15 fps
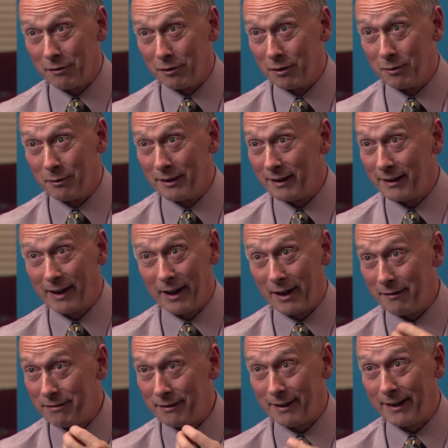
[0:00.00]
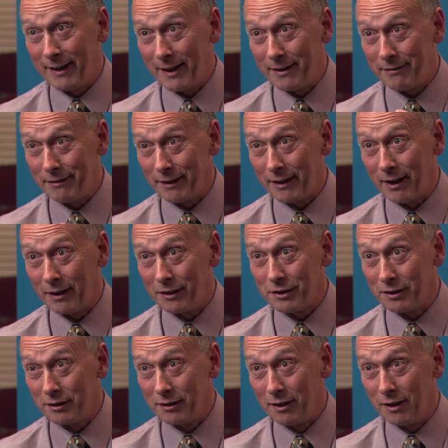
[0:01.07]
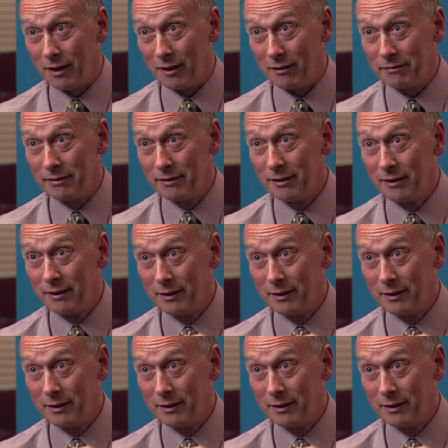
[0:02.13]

for with the careful identification of